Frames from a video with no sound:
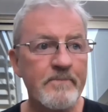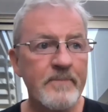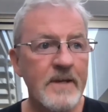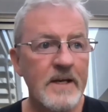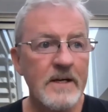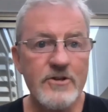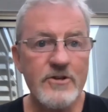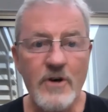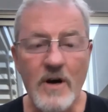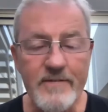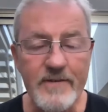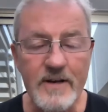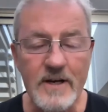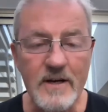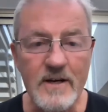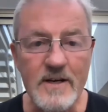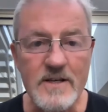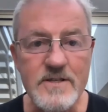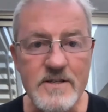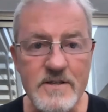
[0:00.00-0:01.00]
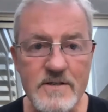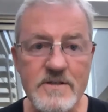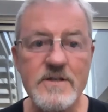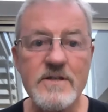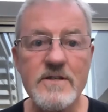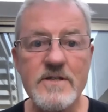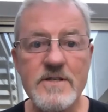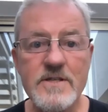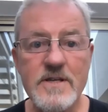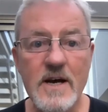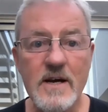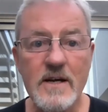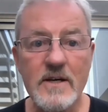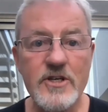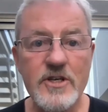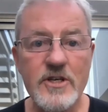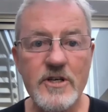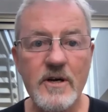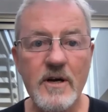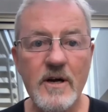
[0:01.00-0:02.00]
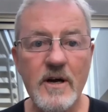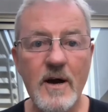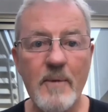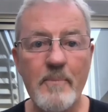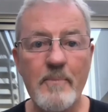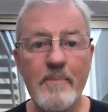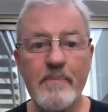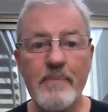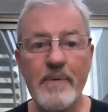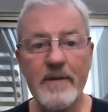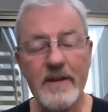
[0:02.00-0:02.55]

driving license and such. But